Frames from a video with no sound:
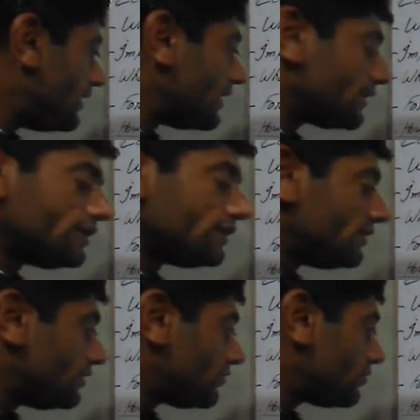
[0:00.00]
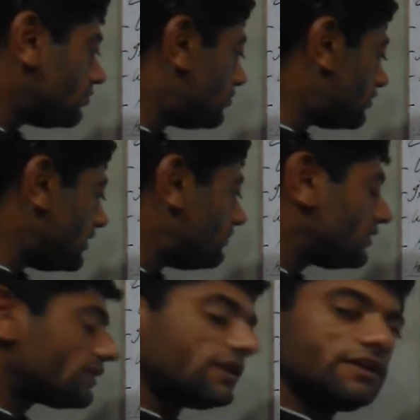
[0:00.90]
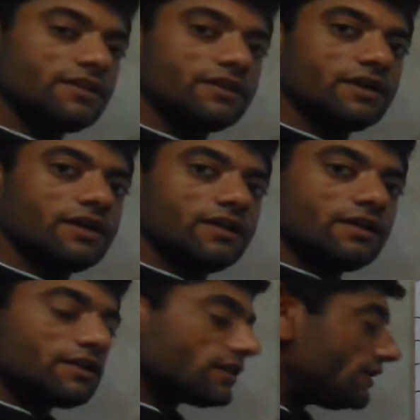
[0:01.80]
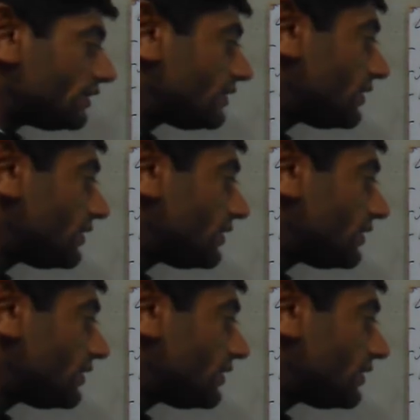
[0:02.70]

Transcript: lakh 80. So debit side is greater